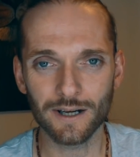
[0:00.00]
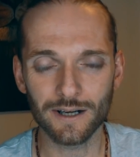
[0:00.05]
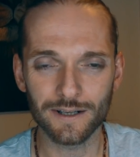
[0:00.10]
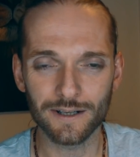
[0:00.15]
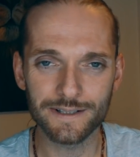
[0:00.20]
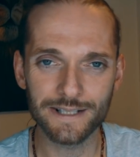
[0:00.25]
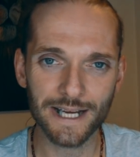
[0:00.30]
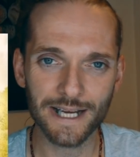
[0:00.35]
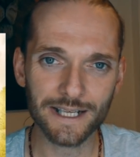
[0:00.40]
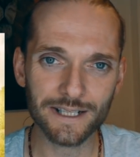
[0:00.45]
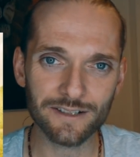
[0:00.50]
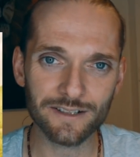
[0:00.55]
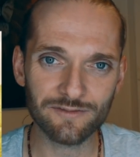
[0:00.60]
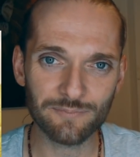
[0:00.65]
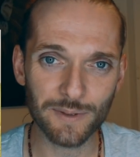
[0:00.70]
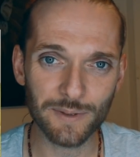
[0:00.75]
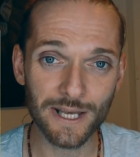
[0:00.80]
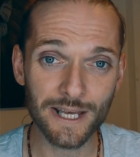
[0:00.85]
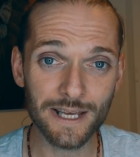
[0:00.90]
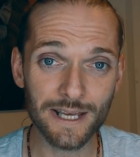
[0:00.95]
negative
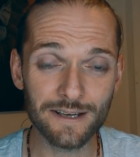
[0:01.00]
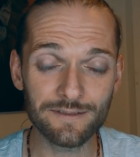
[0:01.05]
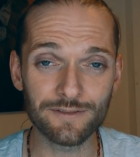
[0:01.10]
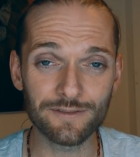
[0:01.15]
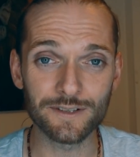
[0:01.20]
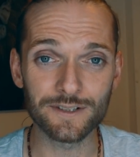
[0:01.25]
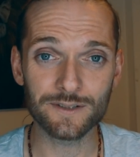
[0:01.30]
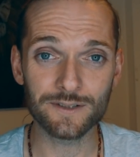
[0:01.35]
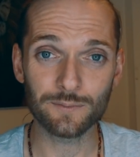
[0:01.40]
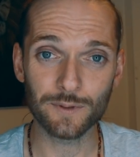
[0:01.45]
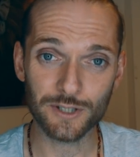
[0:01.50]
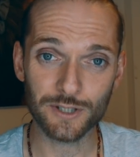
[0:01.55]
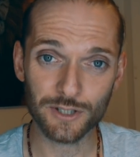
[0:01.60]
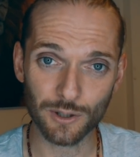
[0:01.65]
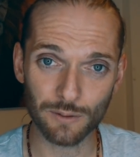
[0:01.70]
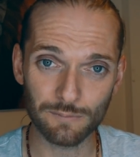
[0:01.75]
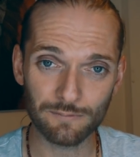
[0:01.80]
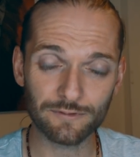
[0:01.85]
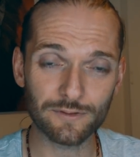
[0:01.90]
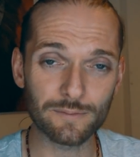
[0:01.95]
behaviours which
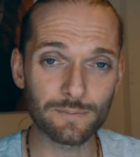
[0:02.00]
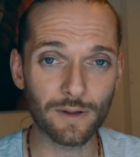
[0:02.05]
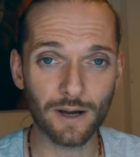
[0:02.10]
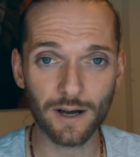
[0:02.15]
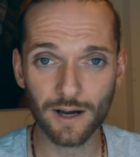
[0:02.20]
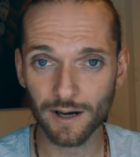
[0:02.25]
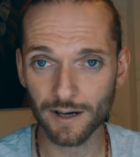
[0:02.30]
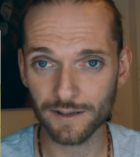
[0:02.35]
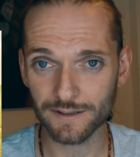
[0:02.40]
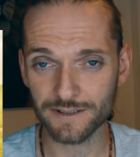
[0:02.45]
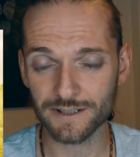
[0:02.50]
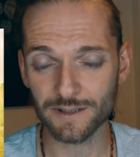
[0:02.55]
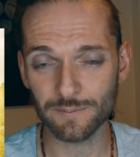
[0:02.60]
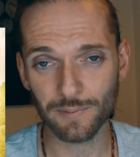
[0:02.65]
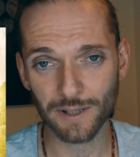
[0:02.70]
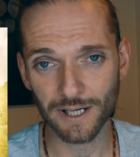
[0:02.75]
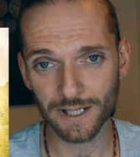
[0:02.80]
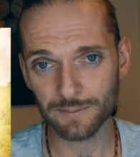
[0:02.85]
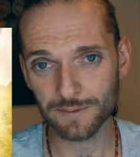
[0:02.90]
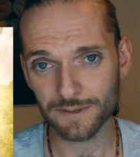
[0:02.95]
come from the heart, as the
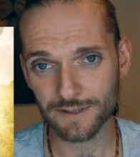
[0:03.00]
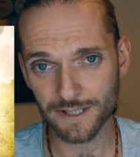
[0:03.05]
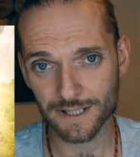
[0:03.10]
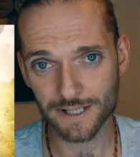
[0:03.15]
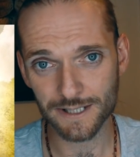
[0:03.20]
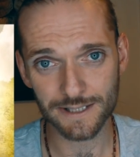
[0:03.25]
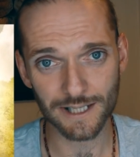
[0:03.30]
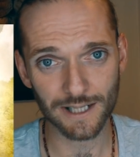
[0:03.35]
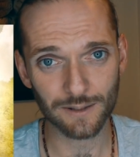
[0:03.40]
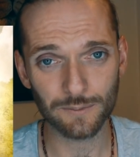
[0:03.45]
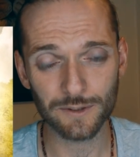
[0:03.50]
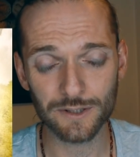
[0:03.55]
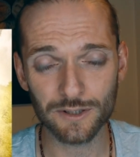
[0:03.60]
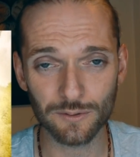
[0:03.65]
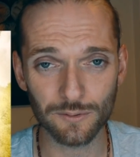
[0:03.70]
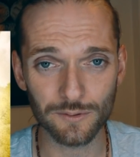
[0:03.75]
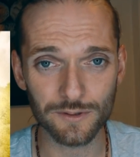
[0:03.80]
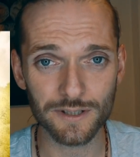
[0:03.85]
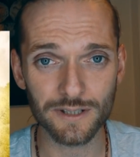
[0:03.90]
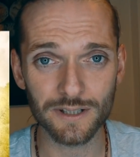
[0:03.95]
Bible says, that which
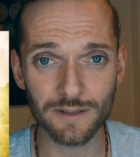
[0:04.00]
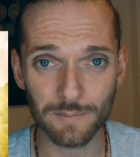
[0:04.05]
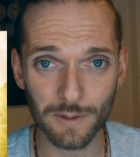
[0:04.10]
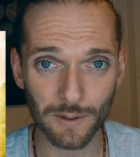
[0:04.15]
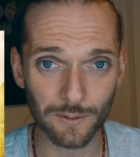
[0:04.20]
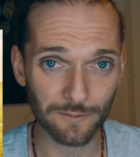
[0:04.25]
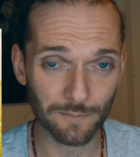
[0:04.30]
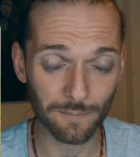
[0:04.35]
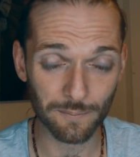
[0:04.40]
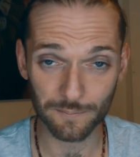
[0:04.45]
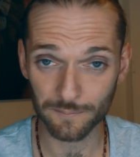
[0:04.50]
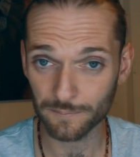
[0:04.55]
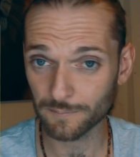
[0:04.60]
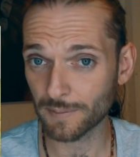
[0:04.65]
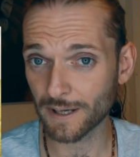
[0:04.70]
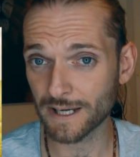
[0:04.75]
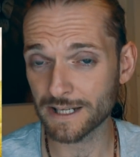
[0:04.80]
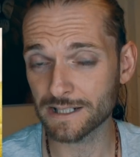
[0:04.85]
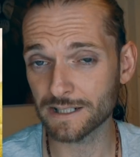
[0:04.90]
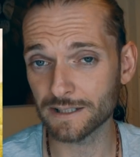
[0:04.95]
goes in the mouth
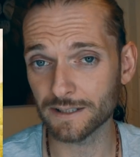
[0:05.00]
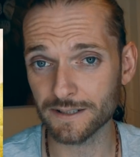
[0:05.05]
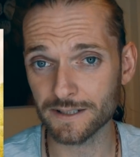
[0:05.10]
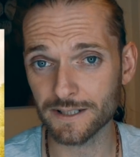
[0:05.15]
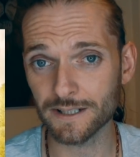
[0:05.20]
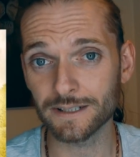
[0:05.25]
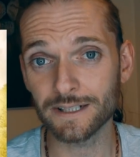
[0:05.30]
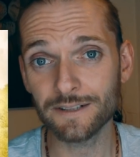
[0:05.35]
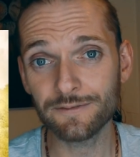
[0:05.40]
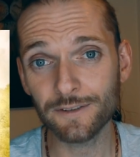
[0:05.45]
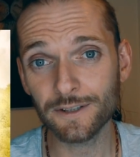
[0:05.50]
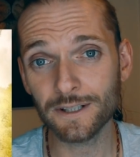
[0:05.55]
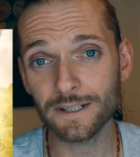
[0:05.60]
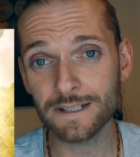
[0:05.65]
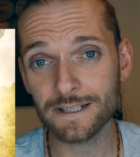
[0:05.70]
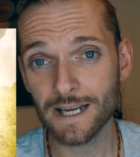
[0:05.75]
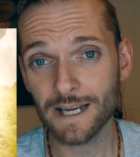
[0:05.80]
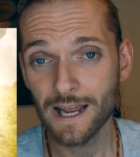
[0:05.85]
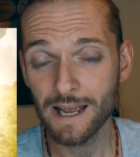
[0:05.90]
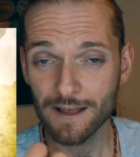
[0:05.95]
bears little
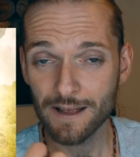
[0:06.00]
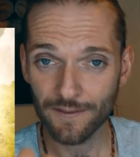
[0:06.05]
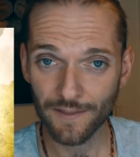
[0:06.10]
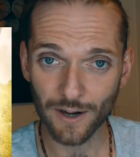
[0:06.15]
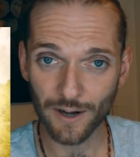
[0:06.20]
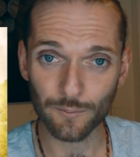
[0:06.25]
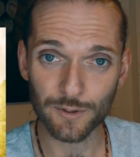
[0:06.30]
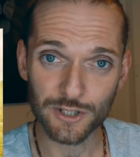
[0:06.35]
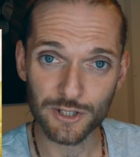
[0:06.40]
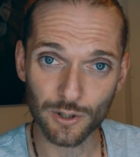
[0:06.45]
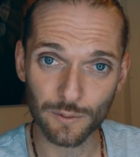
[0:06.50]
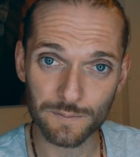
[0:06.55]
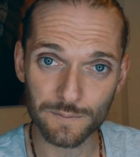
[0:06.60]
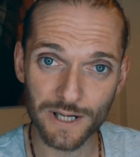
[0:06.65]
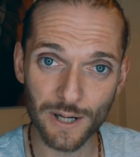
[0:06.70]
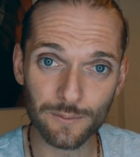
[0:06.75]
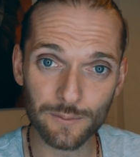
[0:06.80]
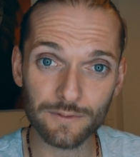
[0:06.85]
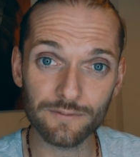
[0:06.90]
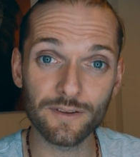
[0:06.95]
significance, that which comes
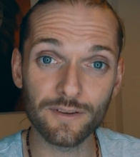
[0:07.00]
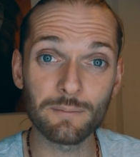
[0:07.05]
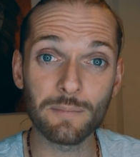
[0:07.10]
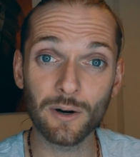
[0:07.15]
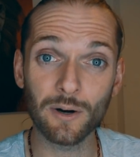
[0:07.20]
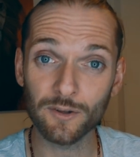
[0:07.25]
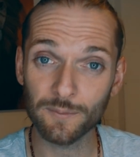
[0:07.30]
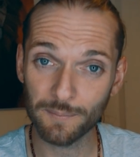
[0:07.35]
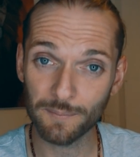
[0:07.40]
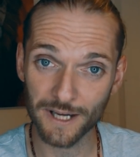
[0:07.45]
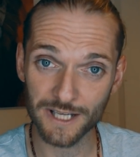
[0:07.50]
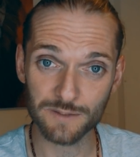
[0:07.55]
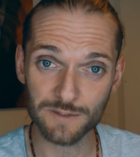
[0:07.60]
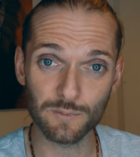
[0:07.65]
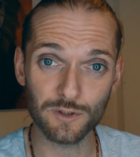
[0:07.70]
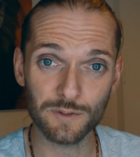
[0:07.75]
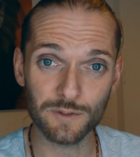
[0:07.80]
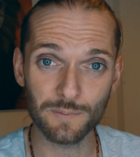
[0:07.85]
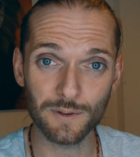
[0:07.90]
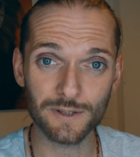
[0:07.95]
out of the mouth bears
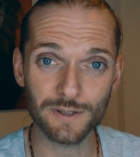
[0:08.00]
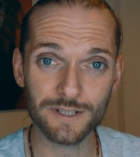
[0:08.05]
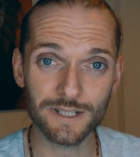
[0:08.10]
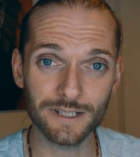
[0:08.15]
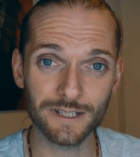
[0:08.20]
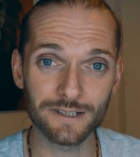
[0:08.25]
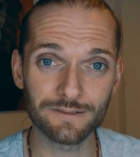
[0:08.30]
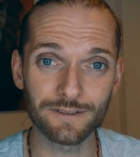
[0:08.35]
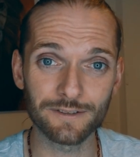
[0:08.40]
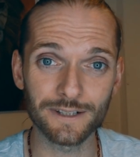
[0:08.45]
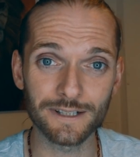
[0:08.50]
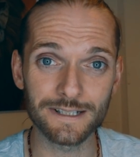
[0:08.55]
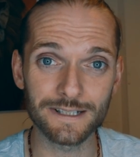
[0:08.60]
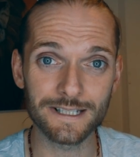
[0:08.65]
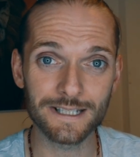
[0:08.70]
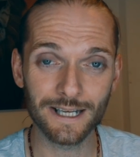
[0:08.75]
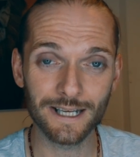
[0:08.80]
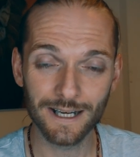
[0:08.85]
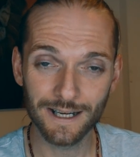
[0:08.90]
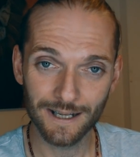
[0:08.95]
much more
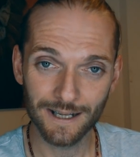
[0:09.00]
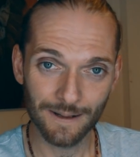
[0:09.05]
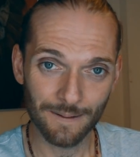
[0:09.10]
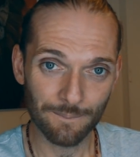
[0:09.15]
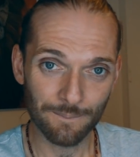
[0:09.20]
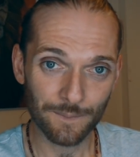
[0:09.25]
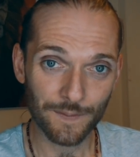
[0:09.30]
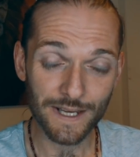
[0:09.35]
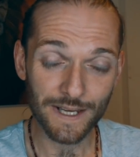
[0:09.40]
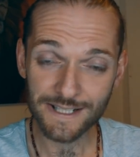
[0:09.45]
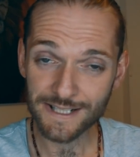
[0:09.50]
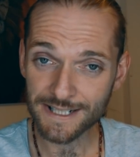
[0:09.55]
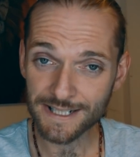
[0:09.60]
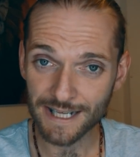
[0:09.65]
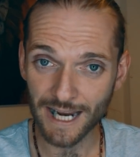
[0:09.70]
significance. This is